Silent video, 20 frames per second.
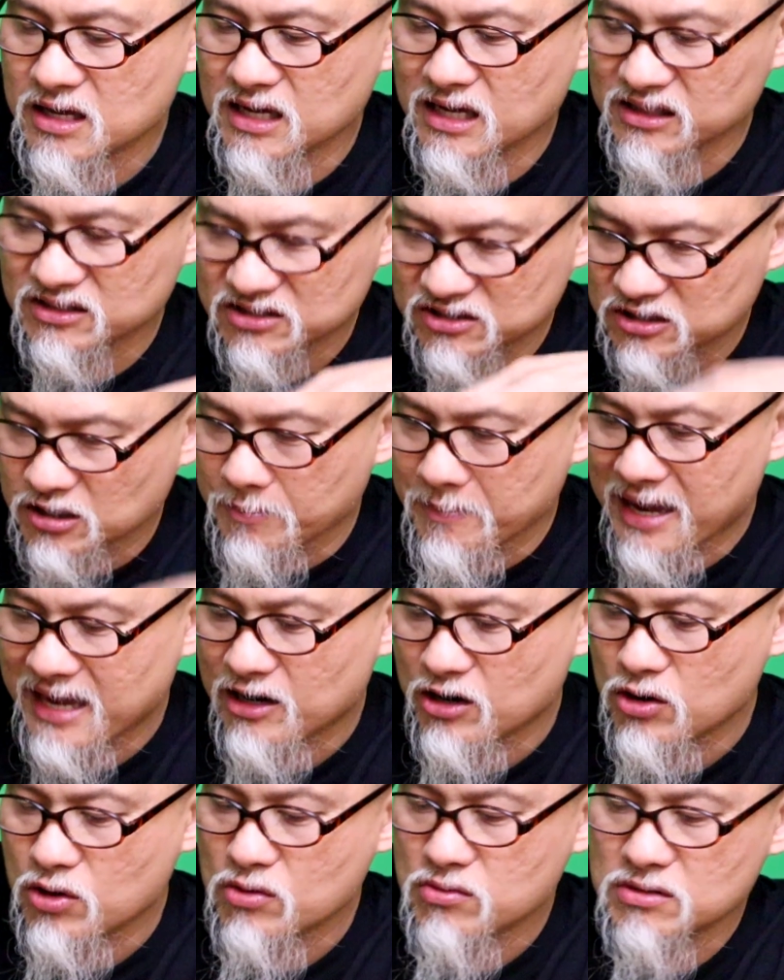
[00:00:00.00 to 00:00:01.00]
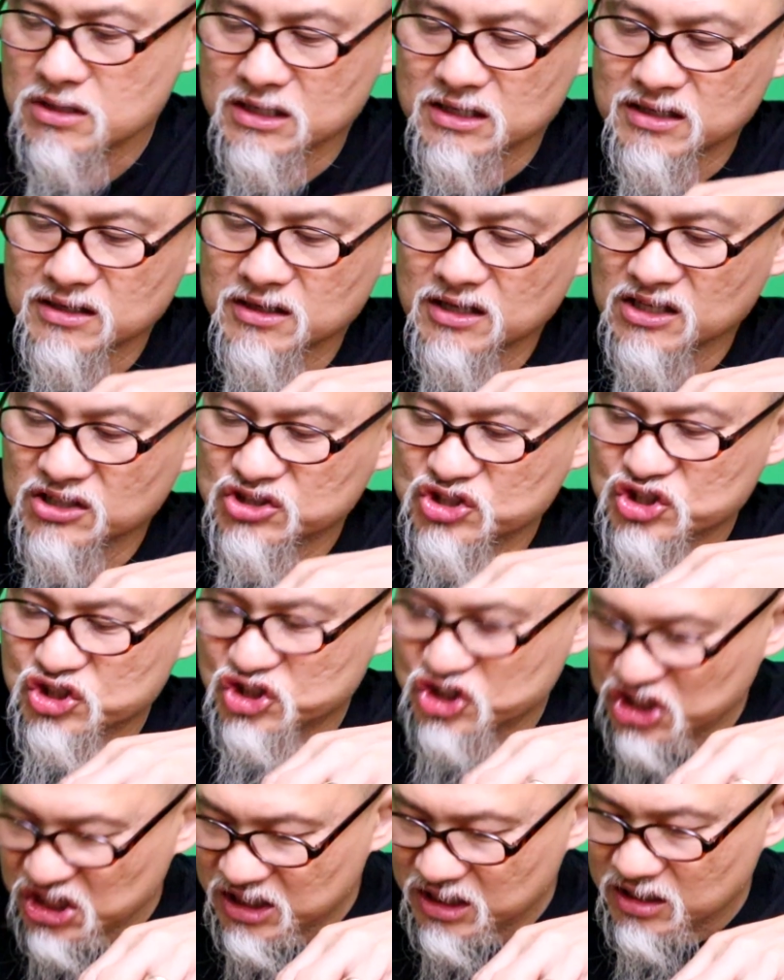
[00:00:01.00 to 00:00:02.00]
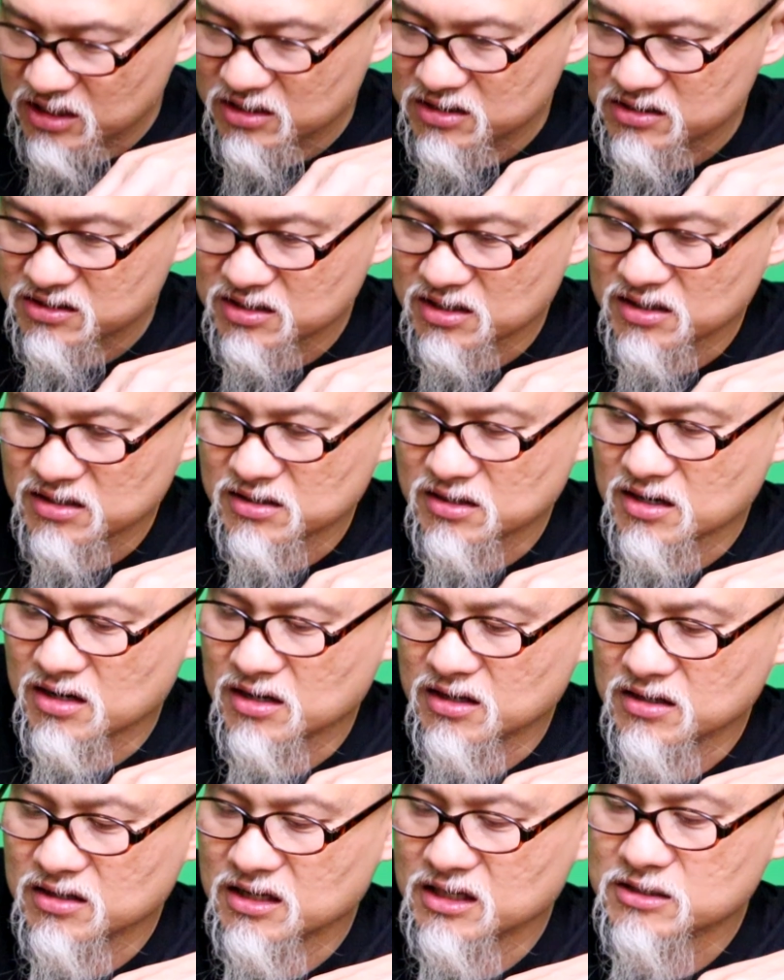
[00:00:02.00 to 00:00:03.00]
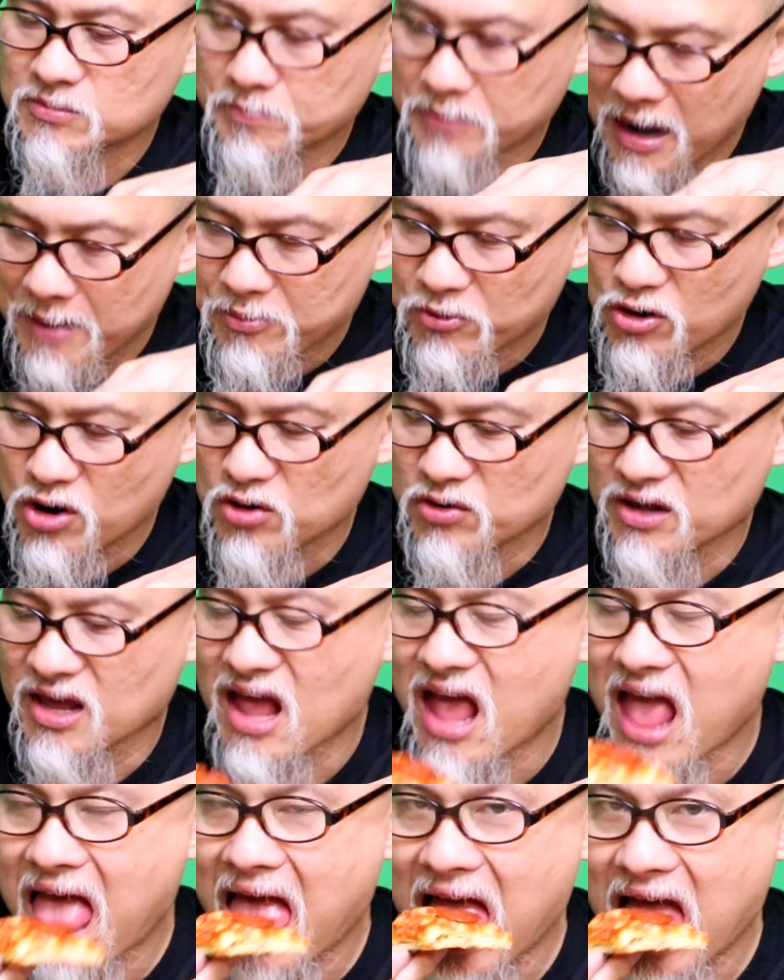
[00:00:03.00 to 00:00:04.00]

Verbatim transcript: It's tomato, it's cheese, it's pepperoni.